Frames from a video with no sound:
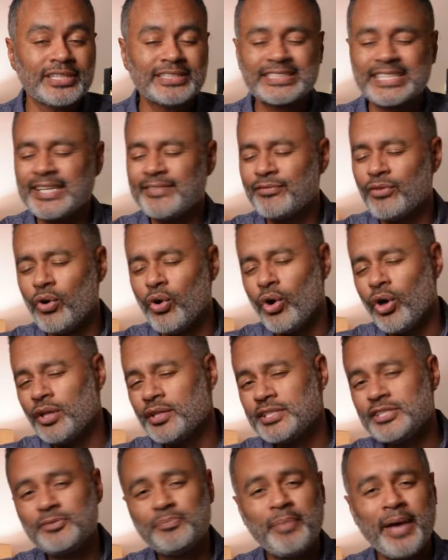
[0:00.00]
Let's give all
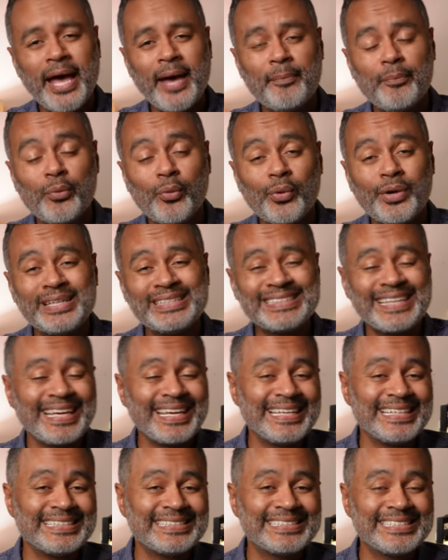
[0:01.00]
these bad boys
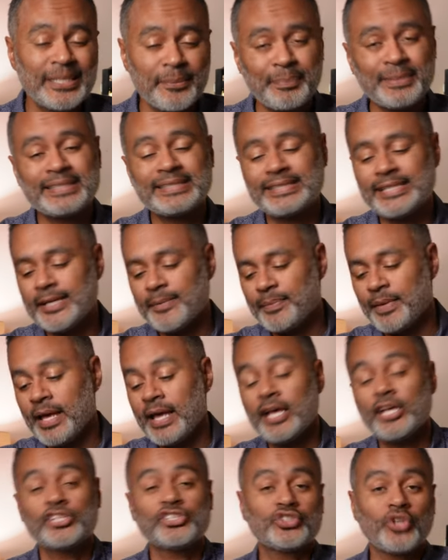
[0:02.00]
a sippy sip,
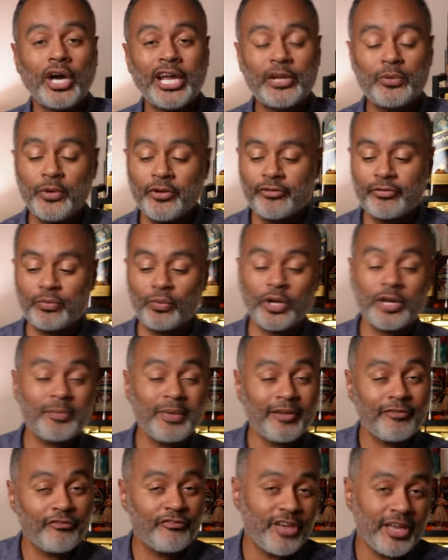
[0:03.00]
starting with one of
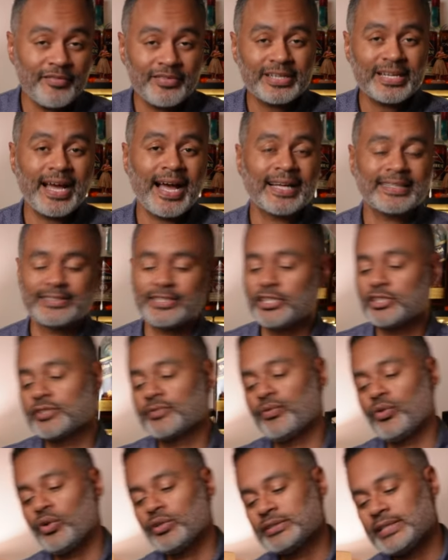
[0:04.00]
my favorite cocktails
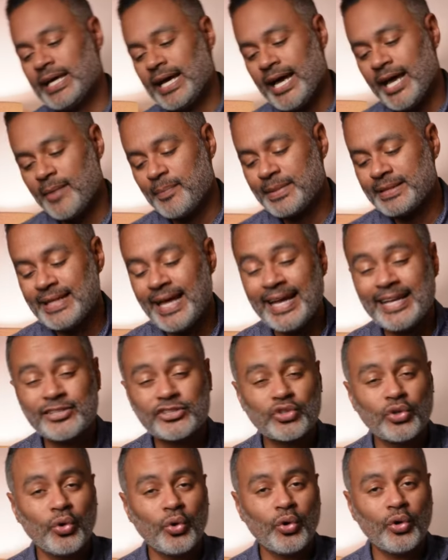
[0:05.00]
of all time, and that
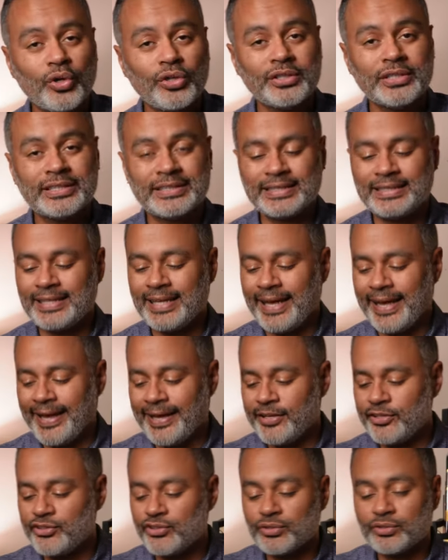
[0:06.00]
is called the
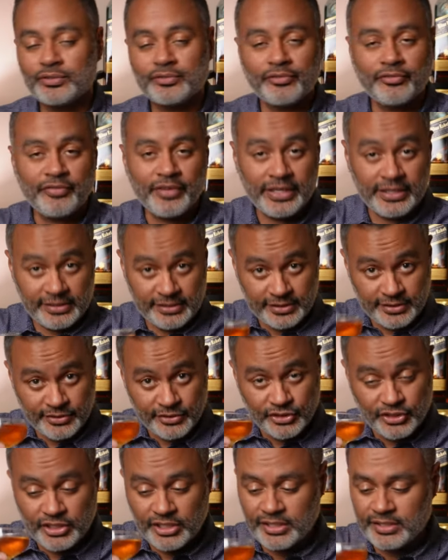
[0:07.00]
Angel Face.
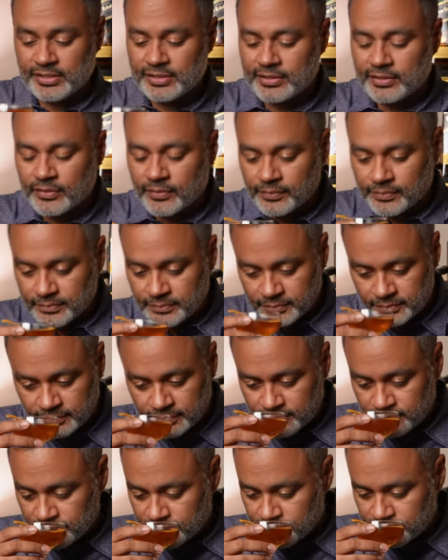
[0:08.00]
Cheers.
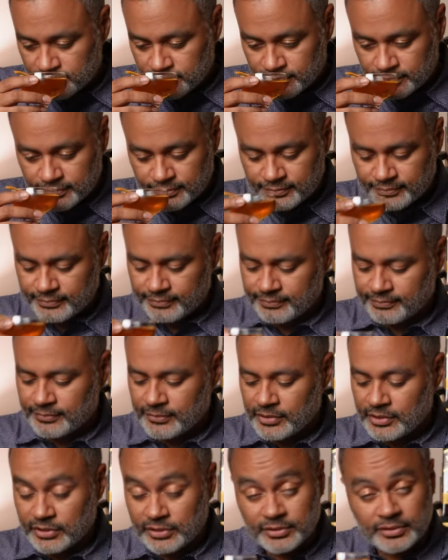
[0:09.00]

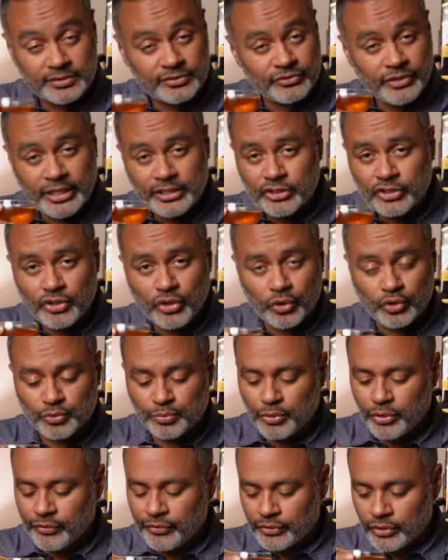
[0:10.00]
Mm, right the nose,
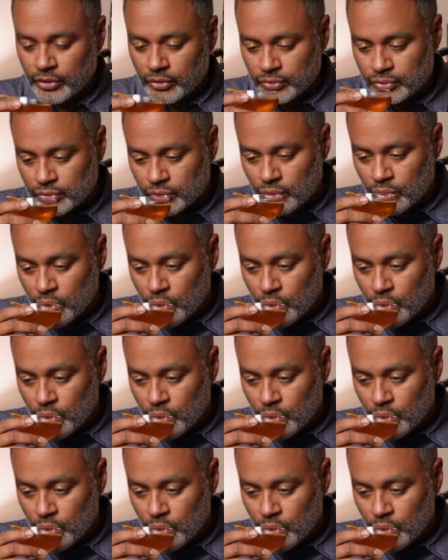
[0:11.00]
beautiful nose.